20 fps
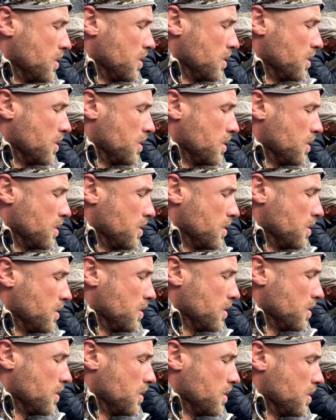
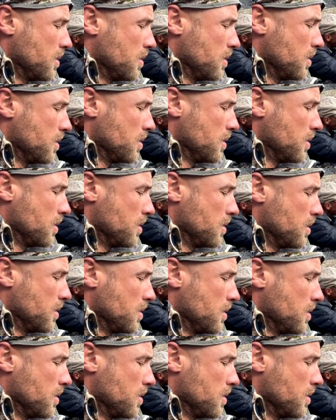
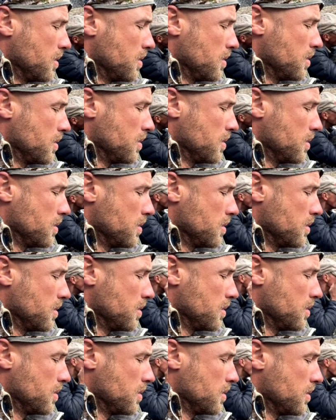
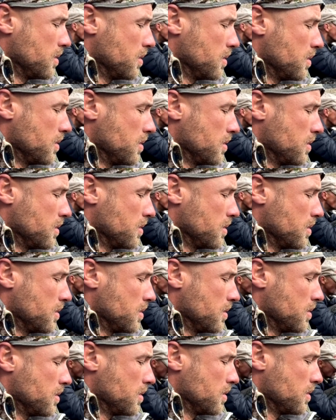
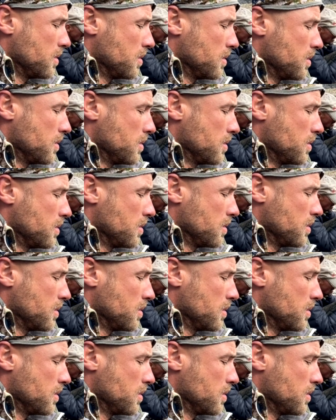Nobody speaks.